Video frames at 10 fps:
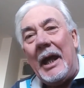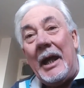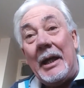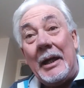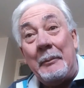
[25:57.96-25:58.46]

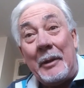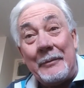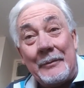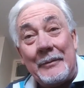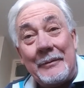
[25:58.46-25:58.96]

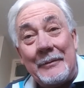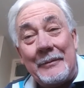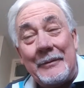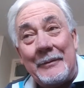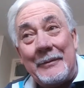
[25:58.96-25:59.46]
about
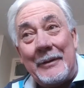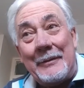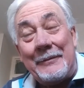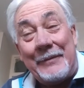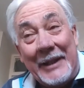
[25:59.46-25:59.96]

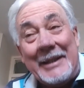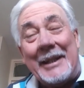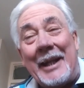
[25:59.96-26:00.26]
feeding.